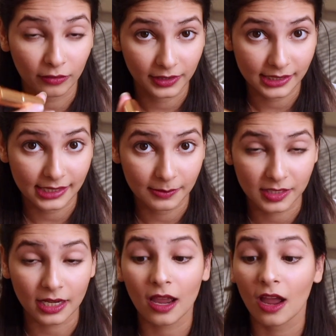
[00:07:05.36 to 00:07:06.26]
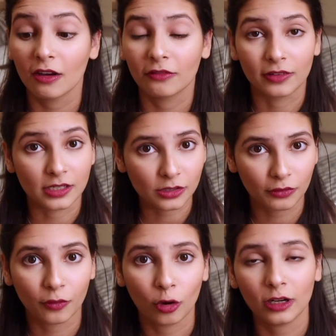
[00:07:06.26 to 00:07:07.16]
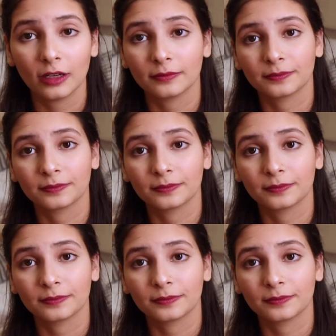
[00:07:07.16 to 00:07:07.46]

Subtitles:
of this lipstick. First of all,